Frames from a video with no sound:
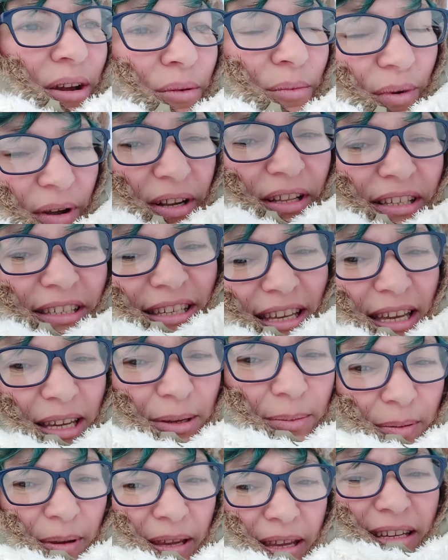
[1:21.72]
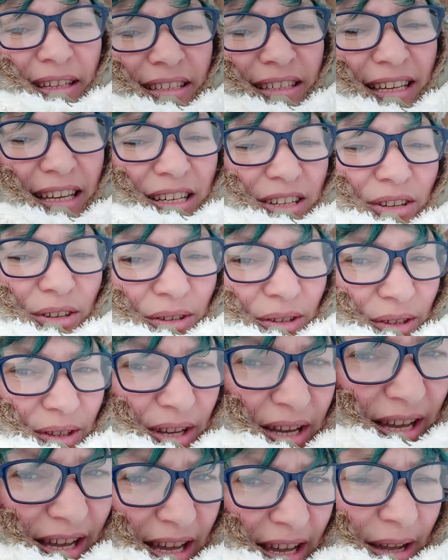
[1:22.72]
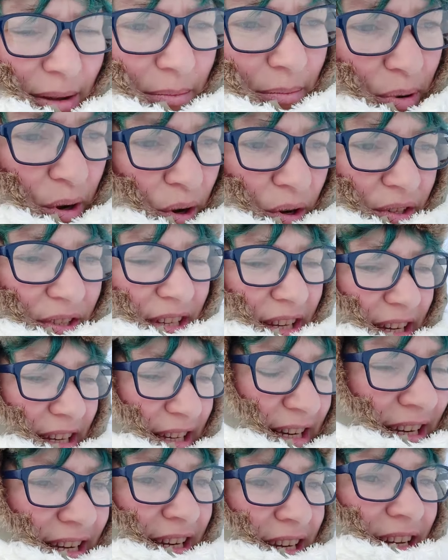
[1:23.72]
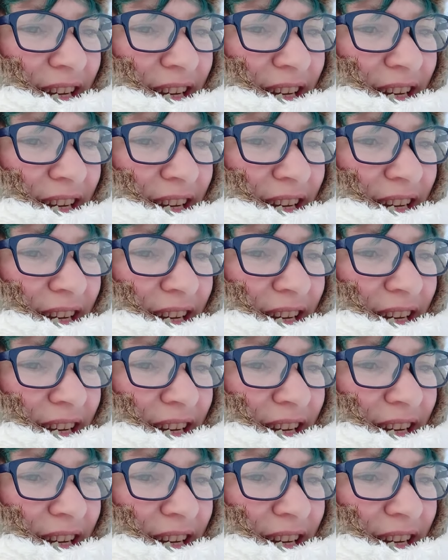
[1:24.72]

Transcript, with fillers: what it's like being single person